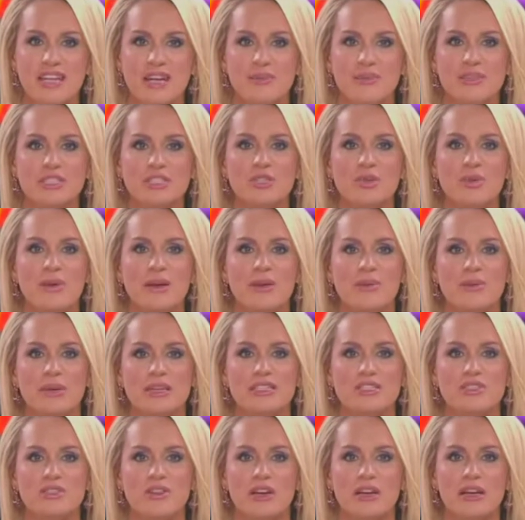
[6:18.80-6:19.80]
is coming to a
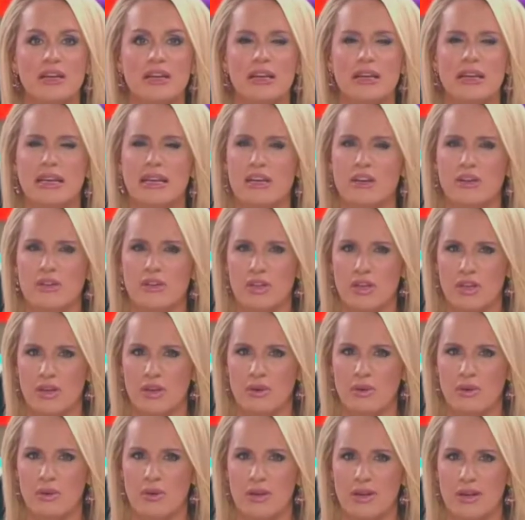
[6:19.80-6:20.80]
restaurant near
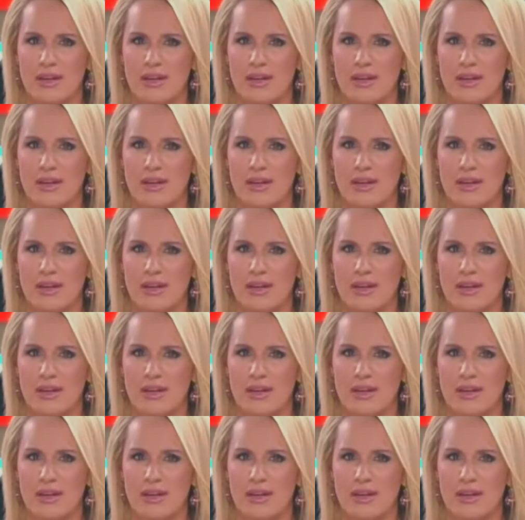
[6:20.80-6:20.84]
you.